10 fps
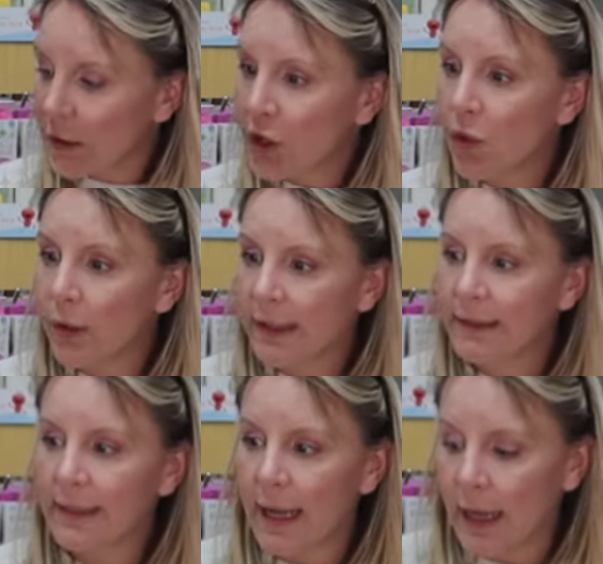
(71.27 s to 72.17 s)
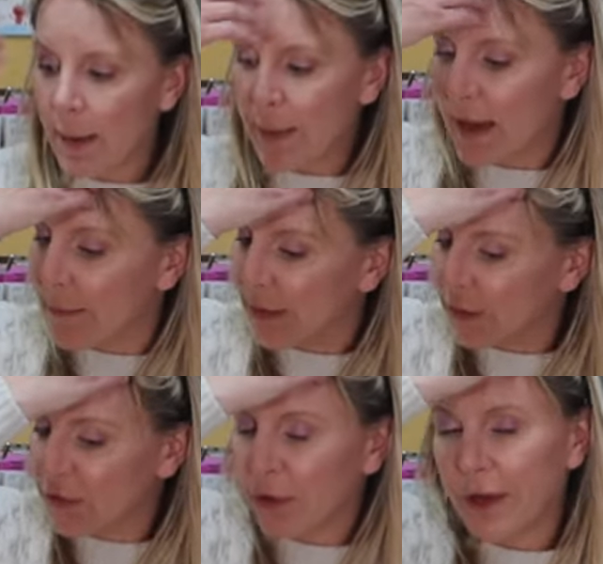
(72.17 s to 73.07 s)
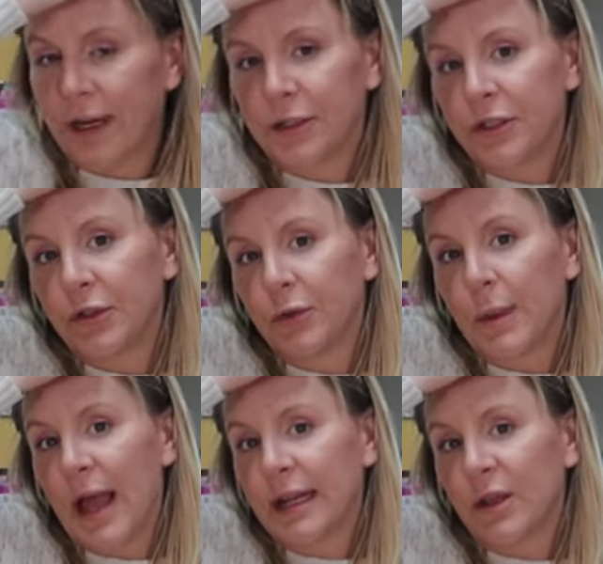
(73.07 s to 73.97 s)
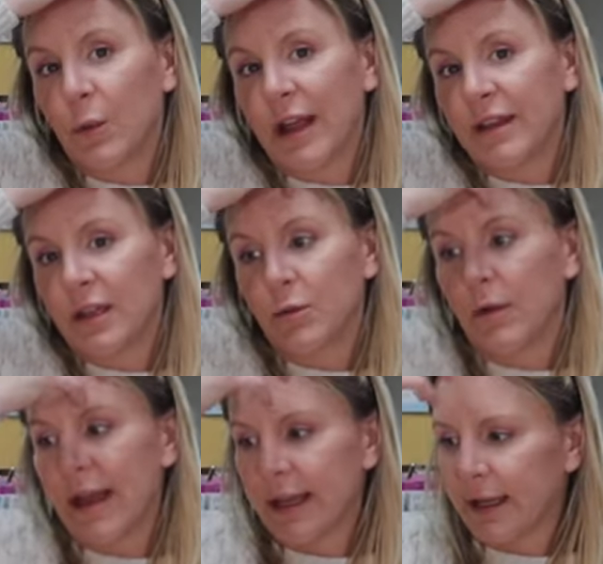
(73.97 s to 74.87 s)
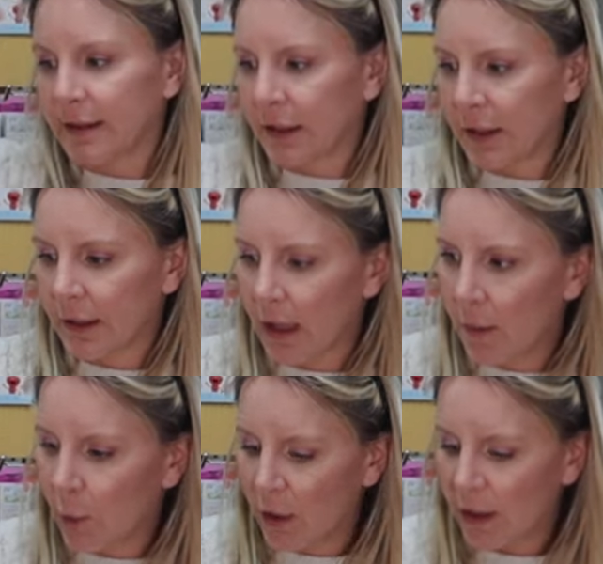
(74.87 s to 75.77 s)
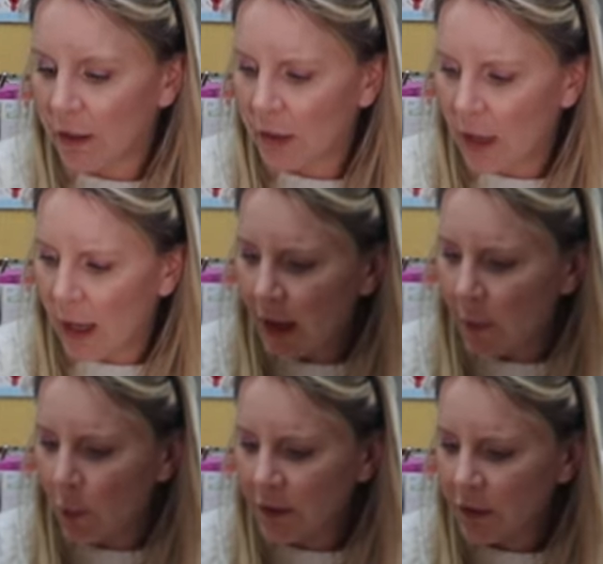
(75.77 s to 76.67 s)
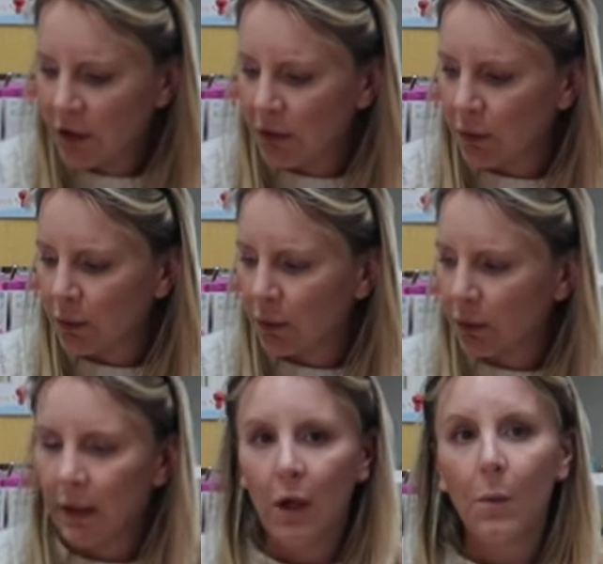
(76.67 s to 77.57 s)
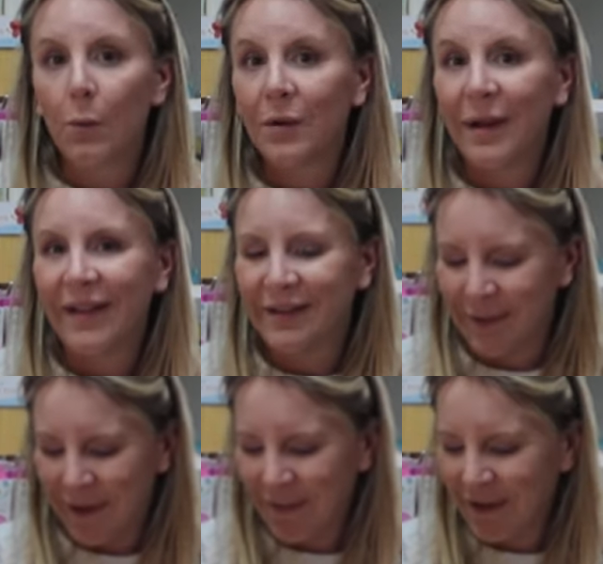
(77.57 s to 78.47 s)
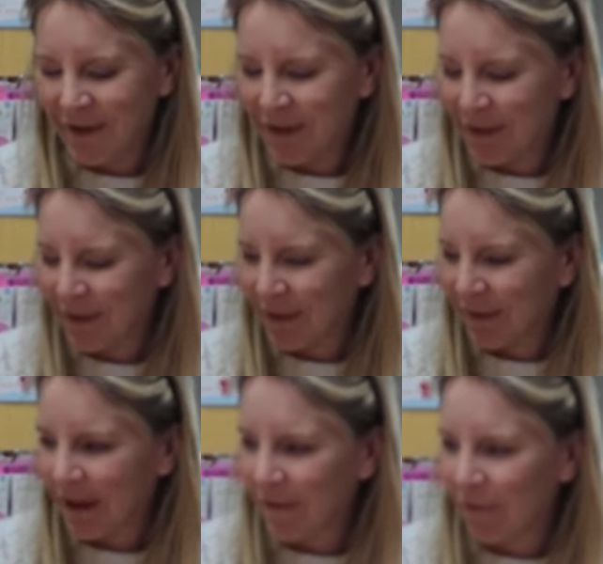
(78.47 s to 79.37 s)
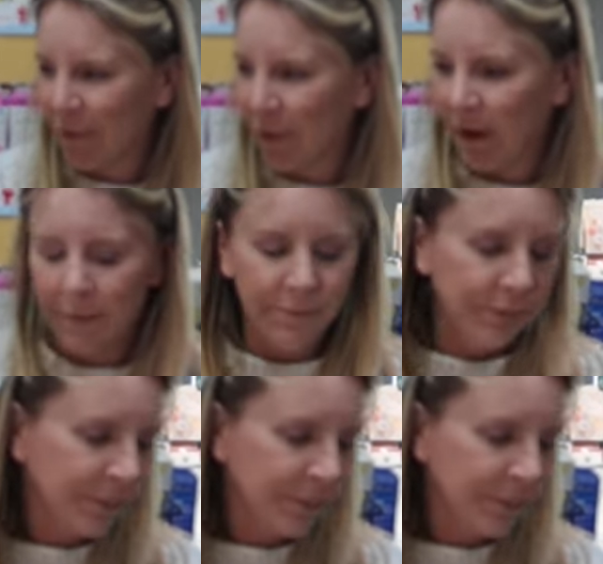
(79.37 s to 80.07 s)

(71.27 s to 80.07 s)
you can set up and build your air tube any way that you like. It's gonna come with uh, one, two, three, oh, one of my lights went out. One, two, three, four,